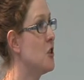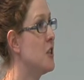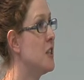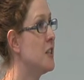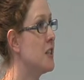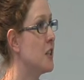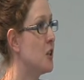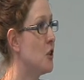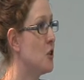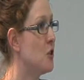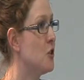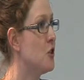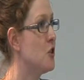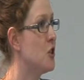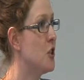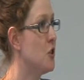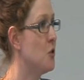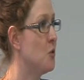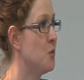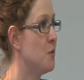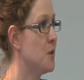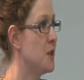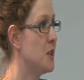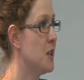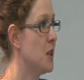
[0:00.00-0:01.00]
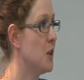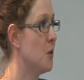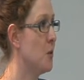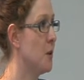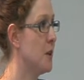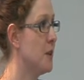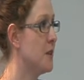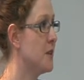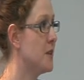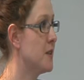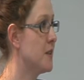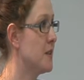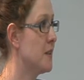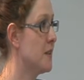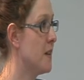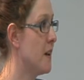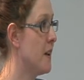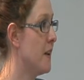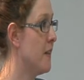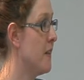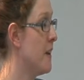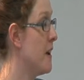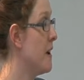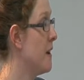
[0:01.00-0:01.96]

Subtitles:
You need a good genome sequence, and